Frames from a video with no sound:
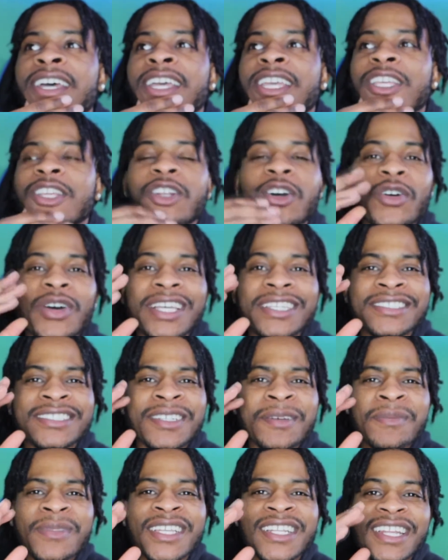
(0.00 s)
you know it's
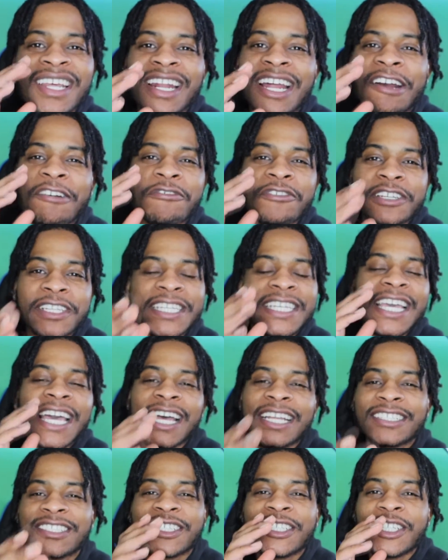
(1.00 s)
something that I really
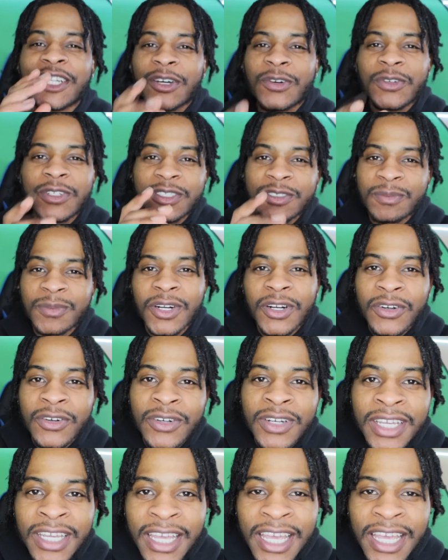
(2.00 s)
had to notice, bro.